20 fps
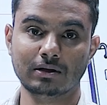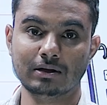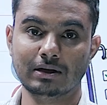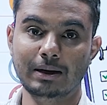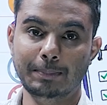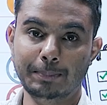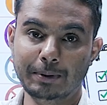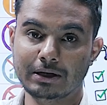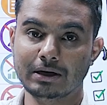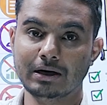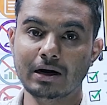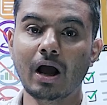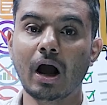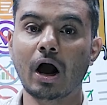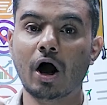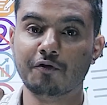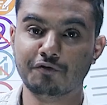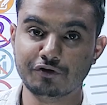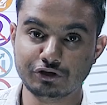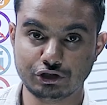Keep it in an
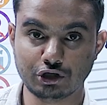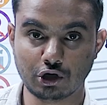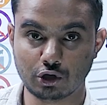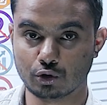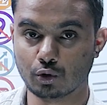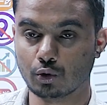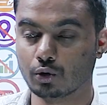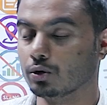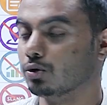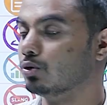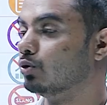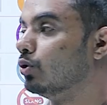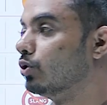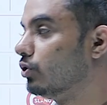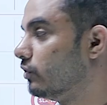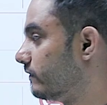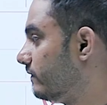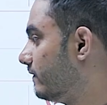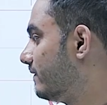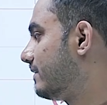official tone.
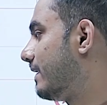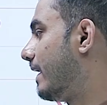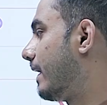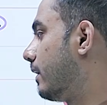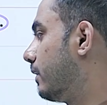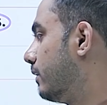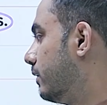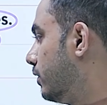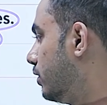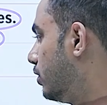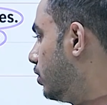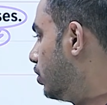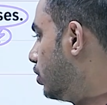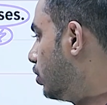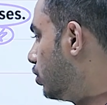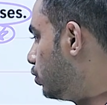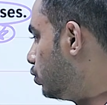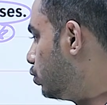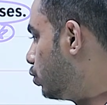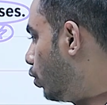Don't use the slang.
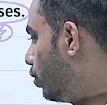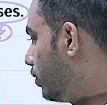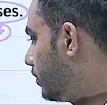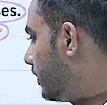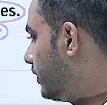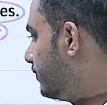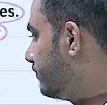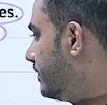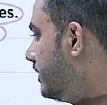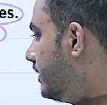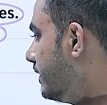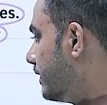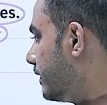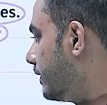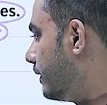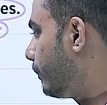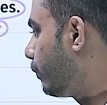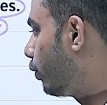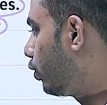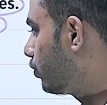Don't leave the
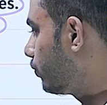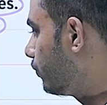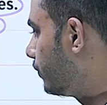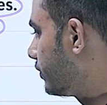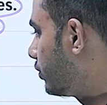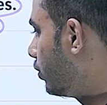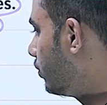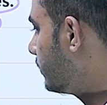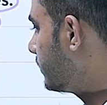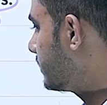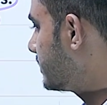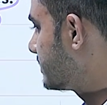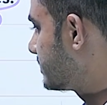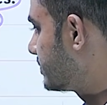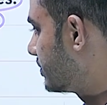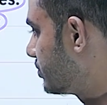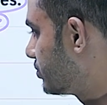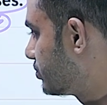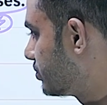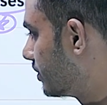report without
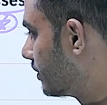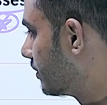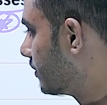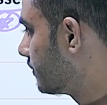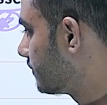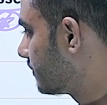suggestion.